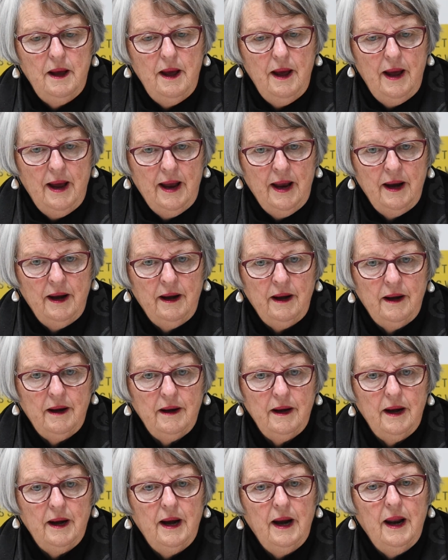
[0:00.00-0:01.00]

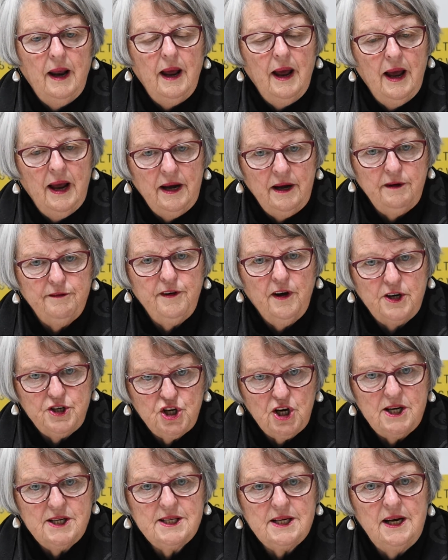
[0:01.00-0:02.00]
And if I
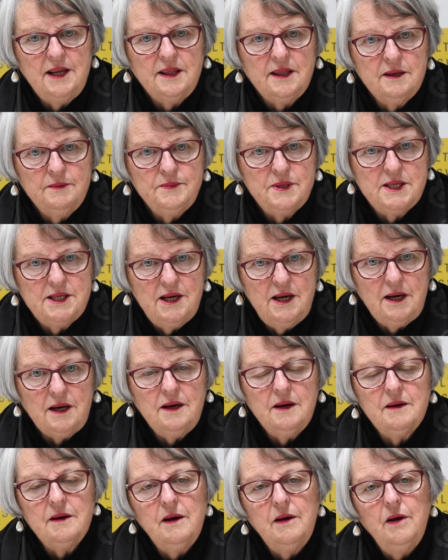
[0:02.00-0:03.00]
just let them
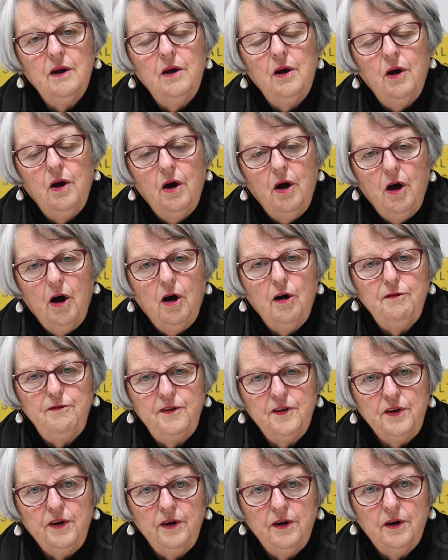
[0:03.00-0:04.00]
sit,
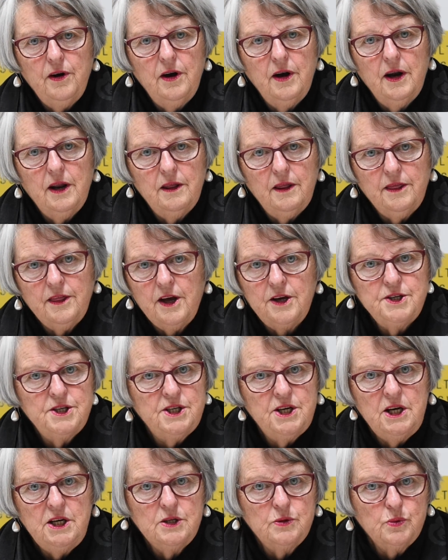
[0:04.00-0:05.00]
often those
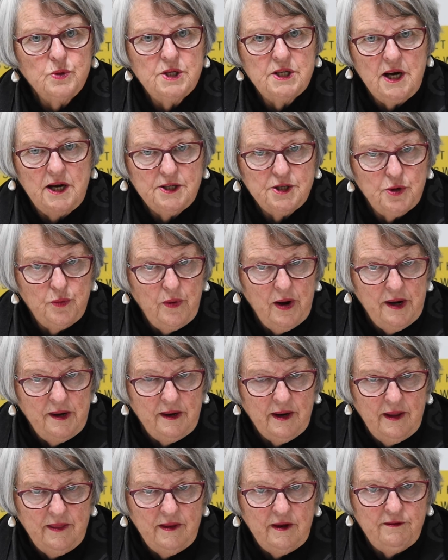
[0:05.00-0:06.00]
tears will start to run
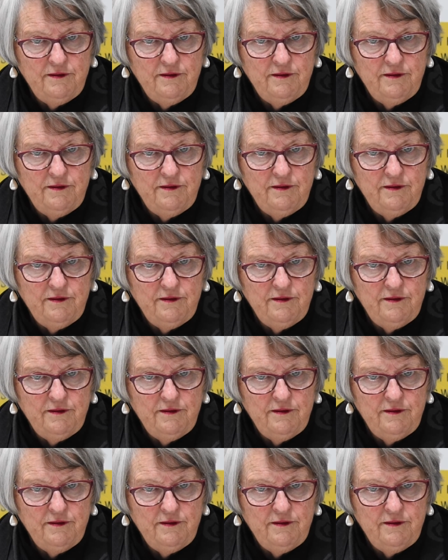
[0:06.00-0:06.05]
down their